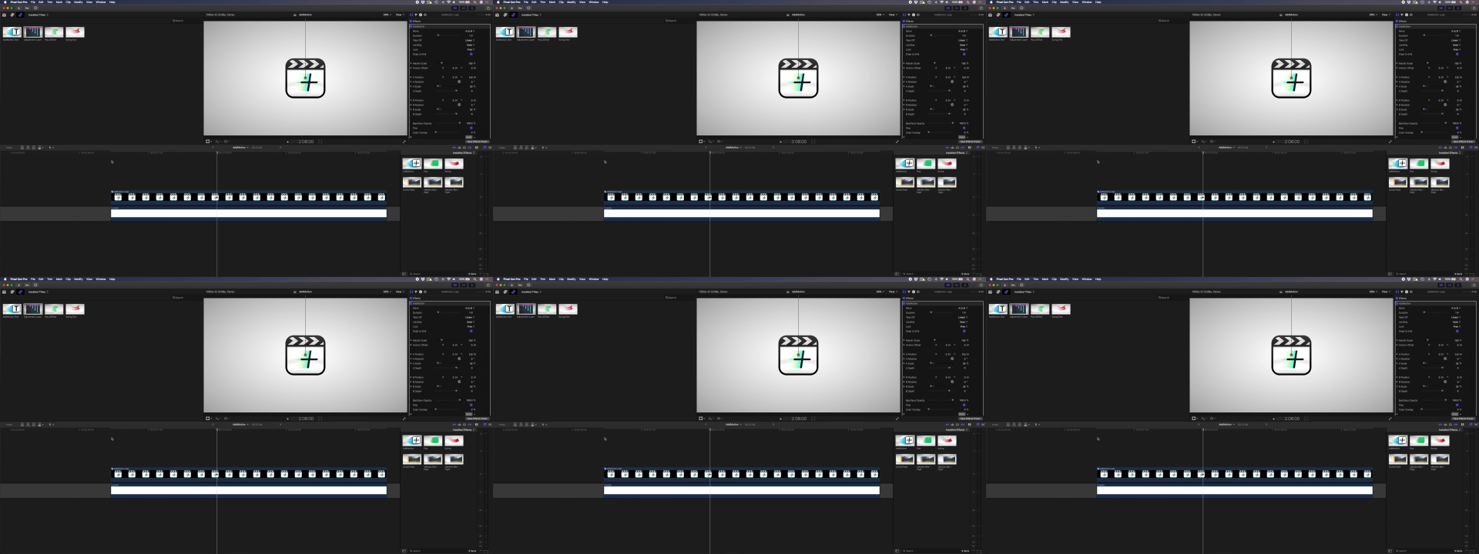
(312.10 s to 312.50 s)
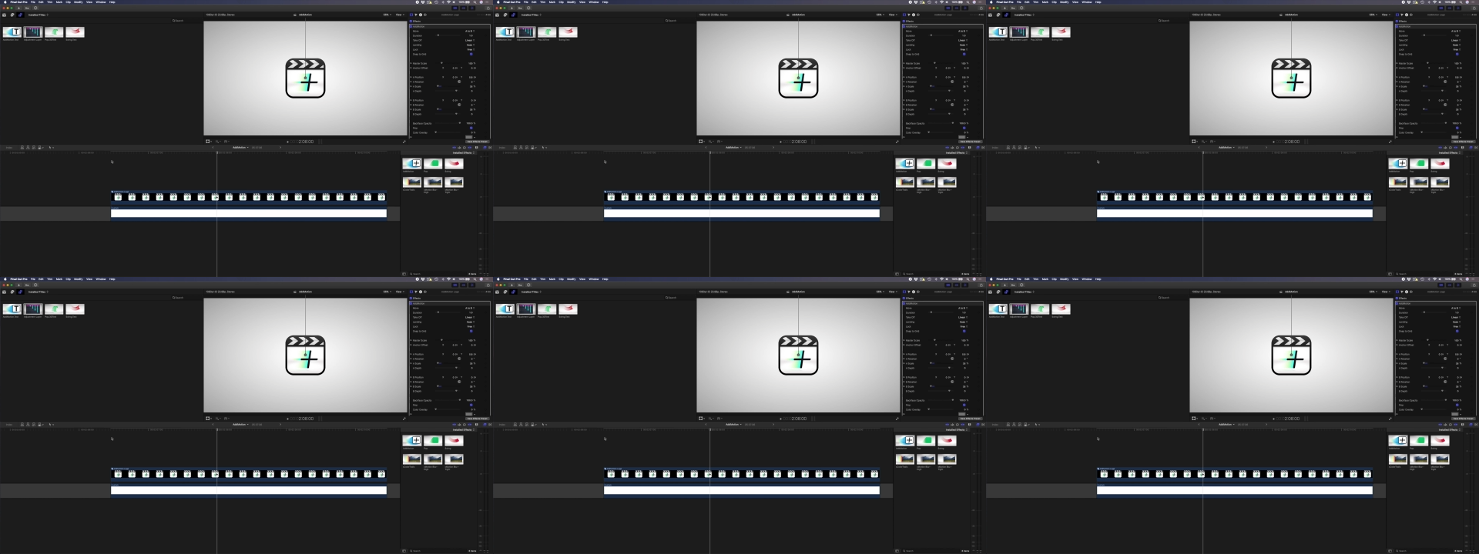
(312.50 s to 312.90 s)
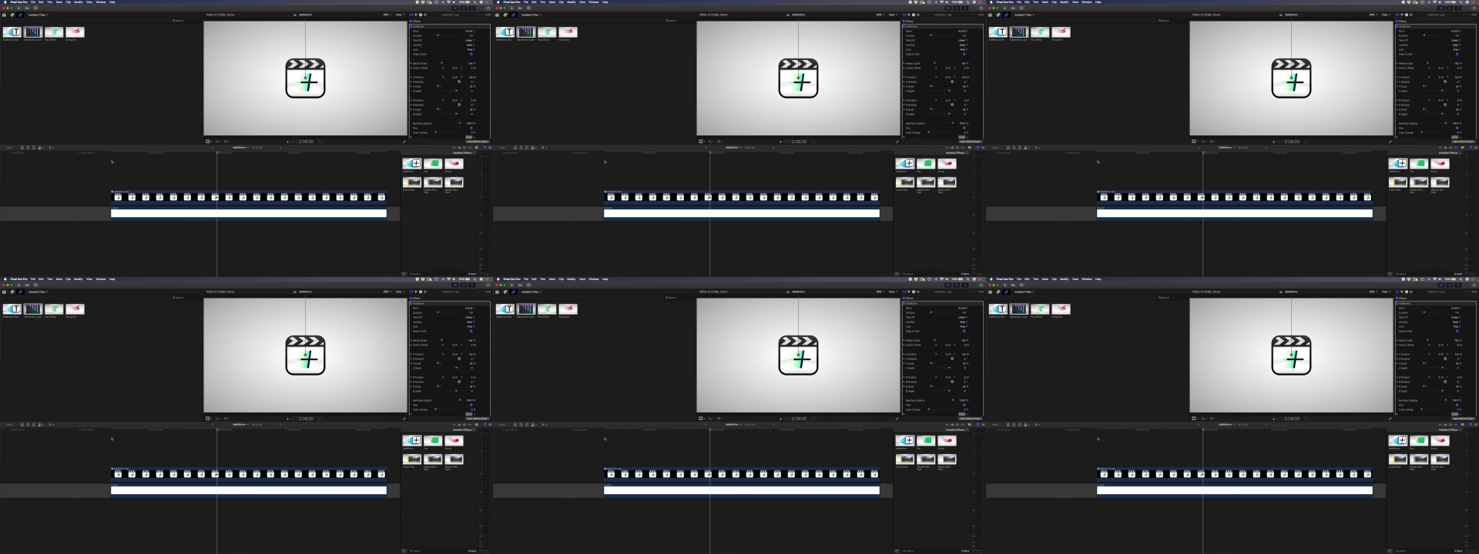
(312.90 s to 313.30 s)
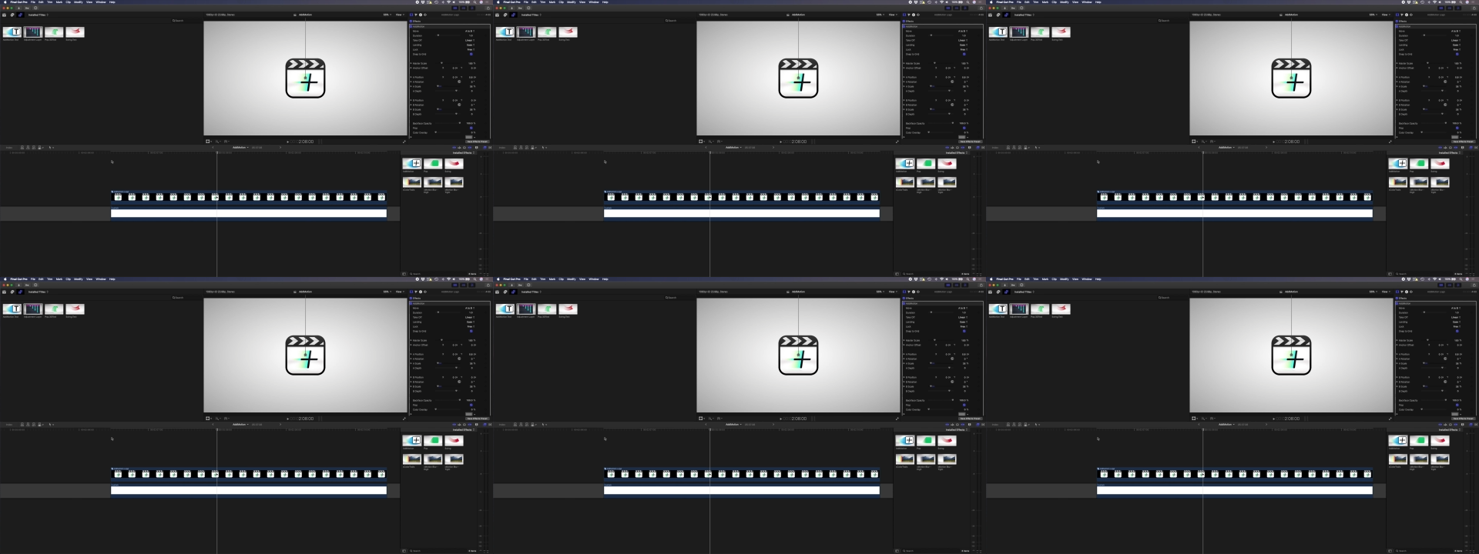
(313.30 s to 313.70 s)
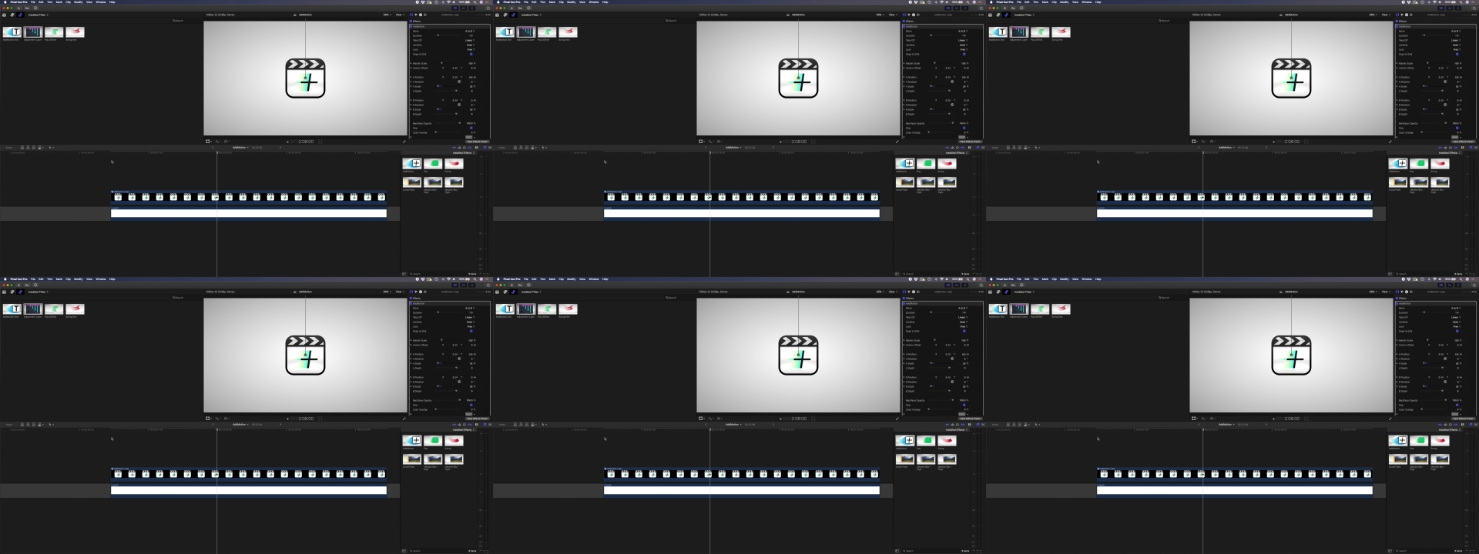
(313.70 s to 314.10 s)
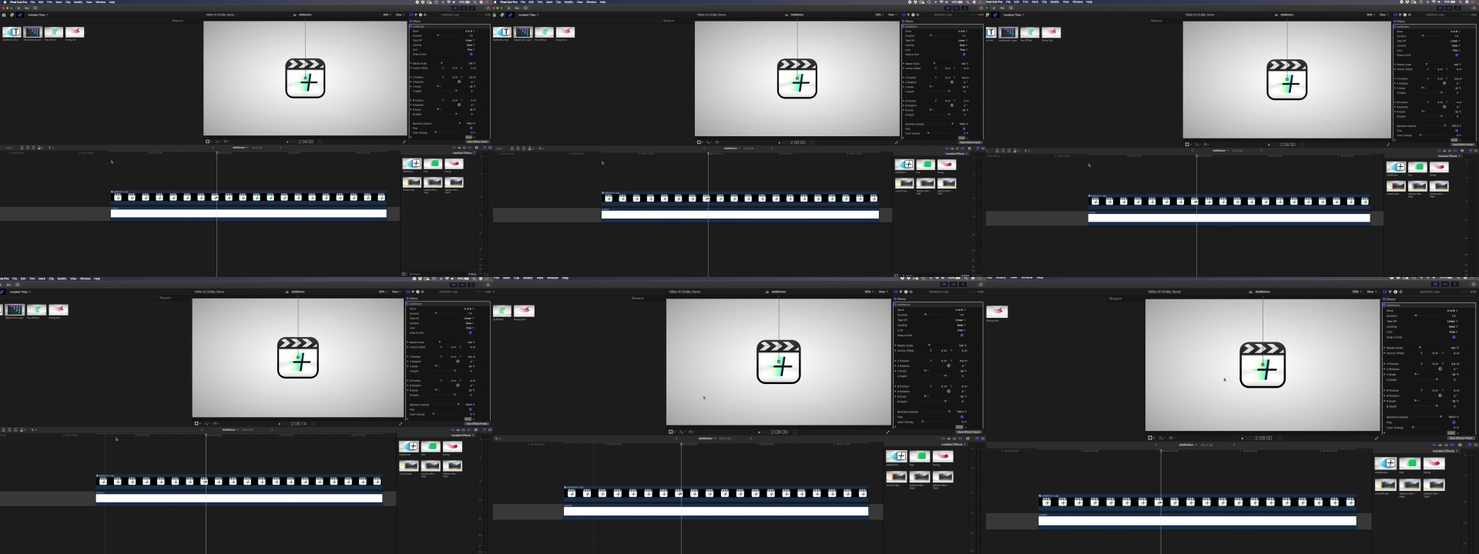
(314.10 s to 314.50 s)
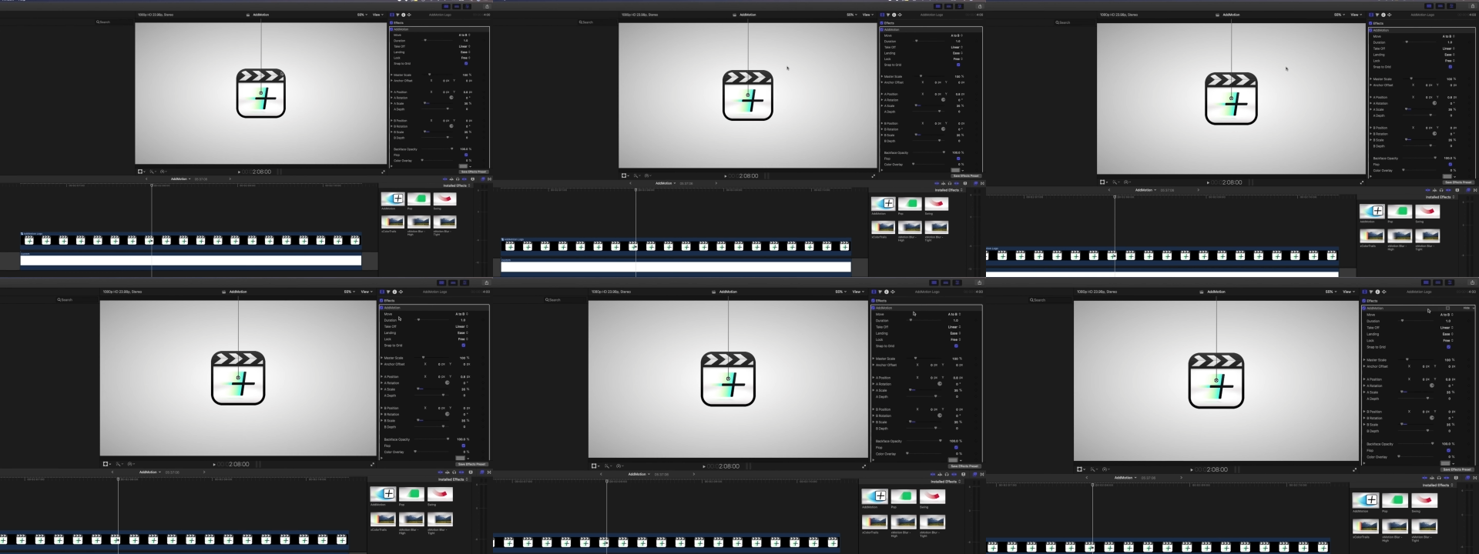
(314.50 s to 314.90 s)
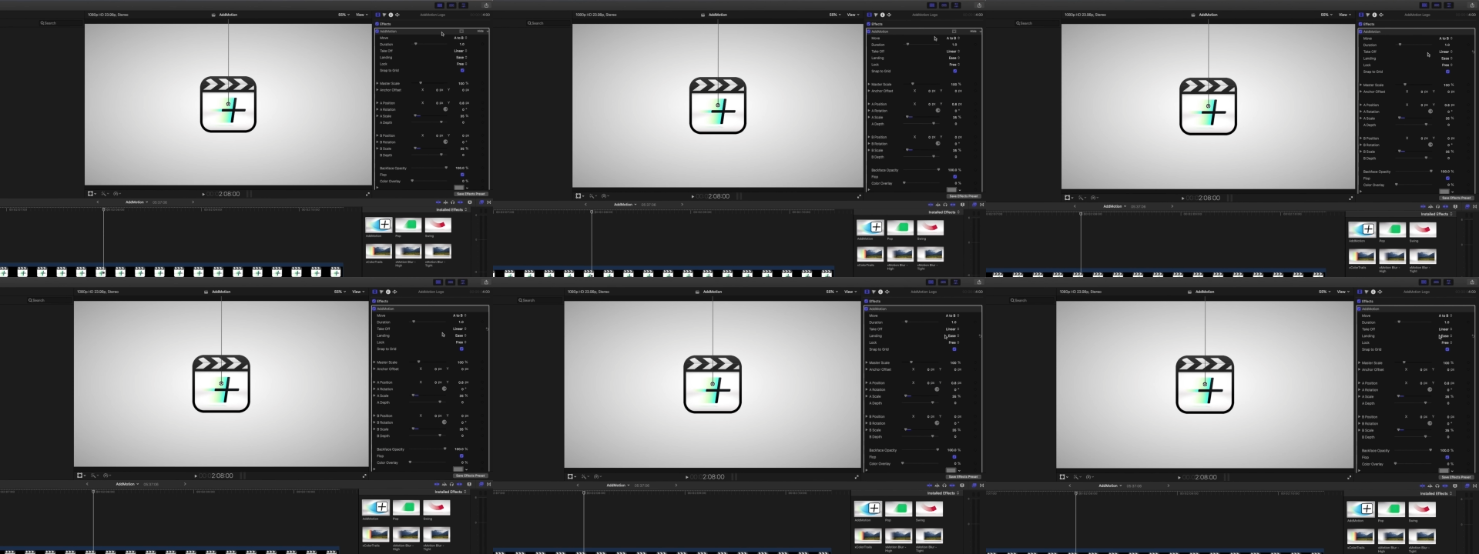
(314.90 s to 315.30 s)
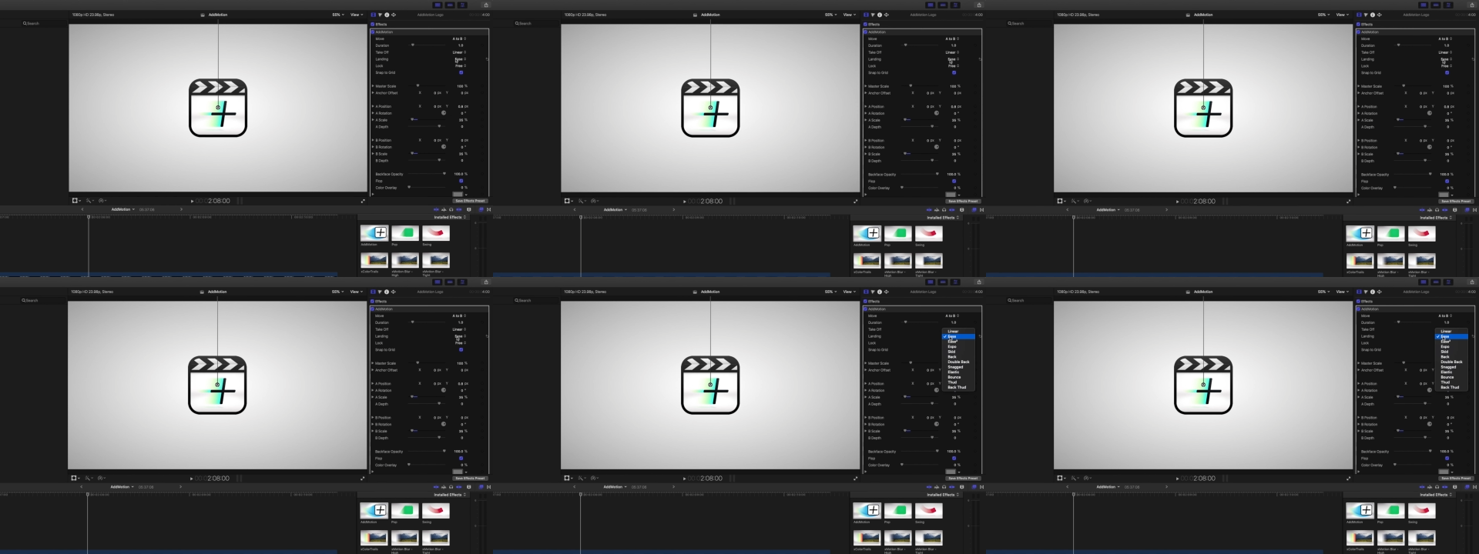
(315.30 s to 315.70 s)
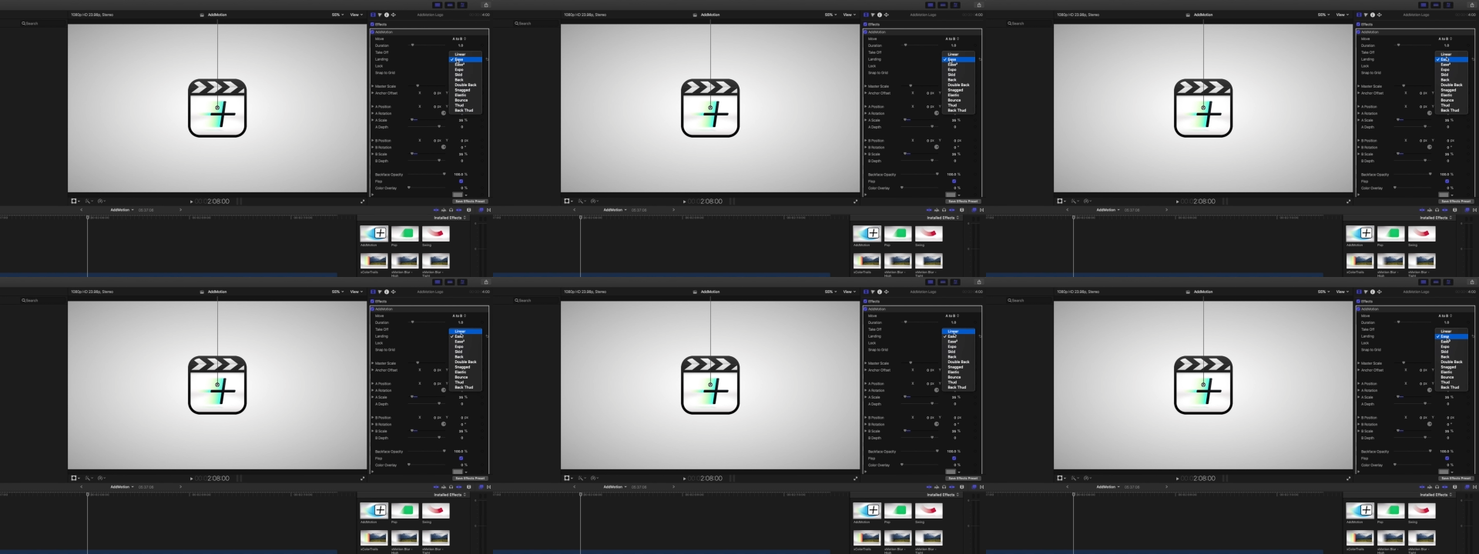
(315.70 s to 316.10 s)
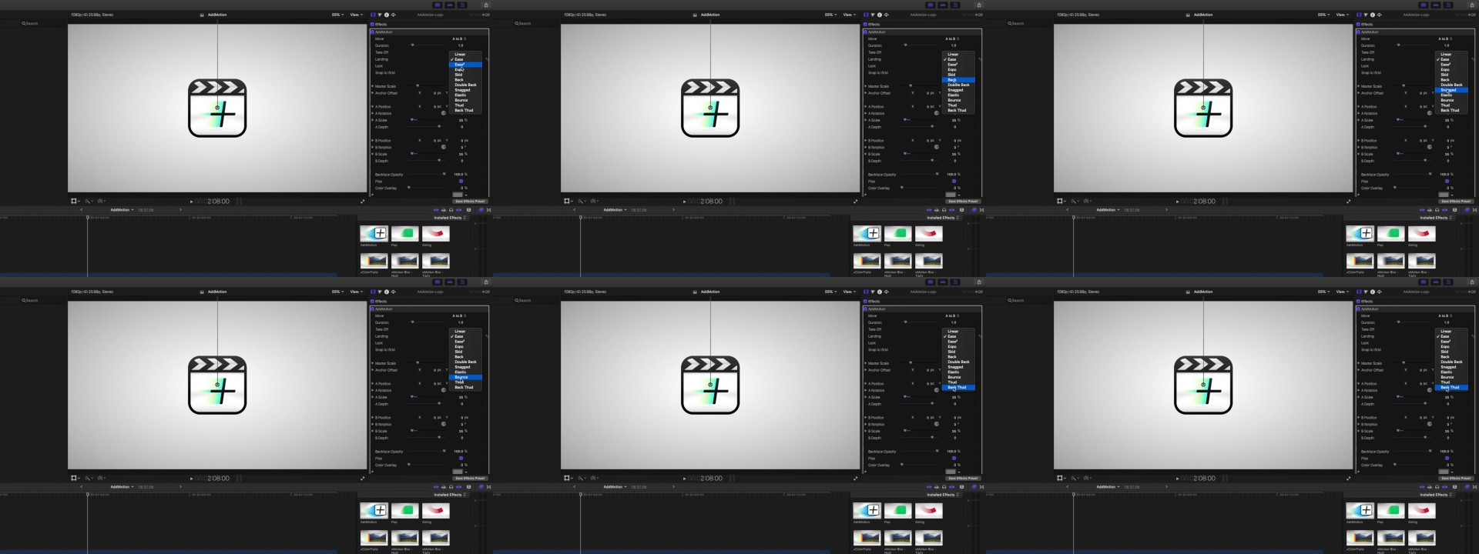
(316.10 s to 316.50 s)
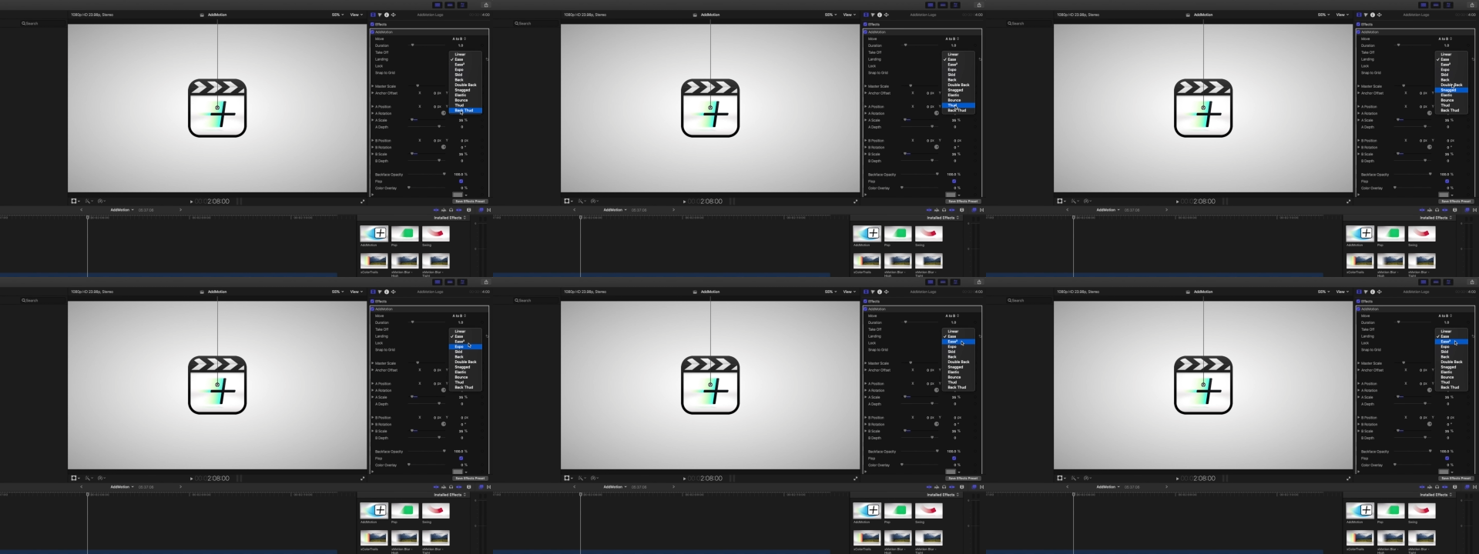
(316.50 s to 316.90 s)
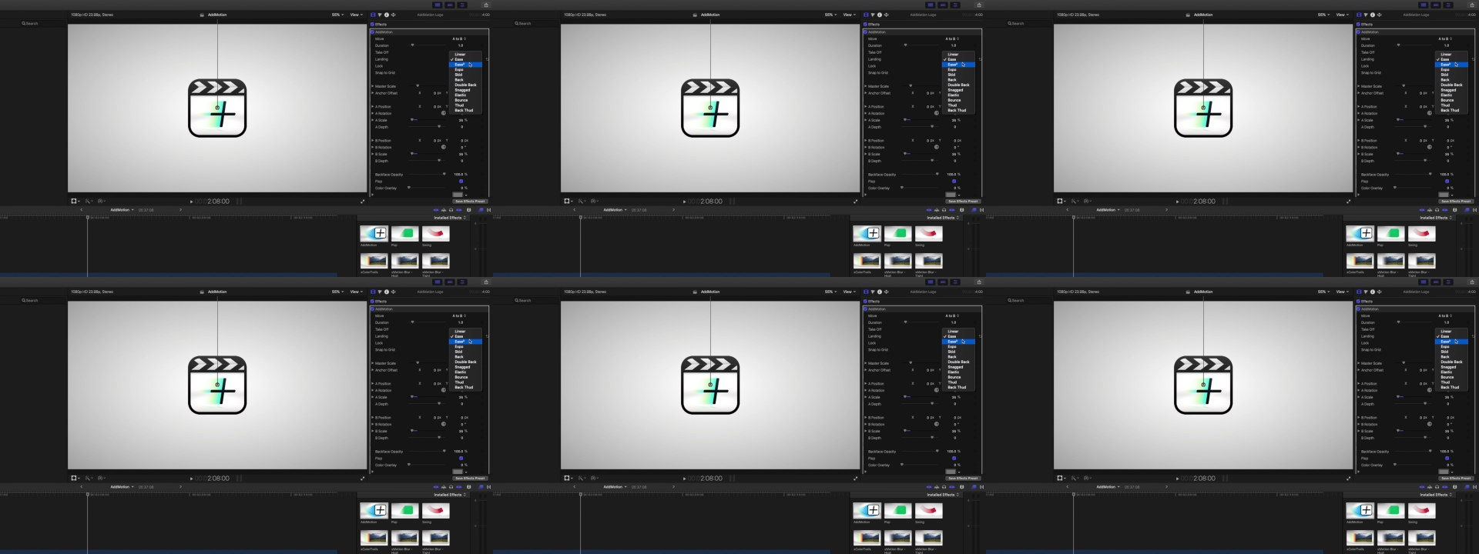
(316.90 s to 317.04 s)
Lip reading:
[unreadable: no face in view]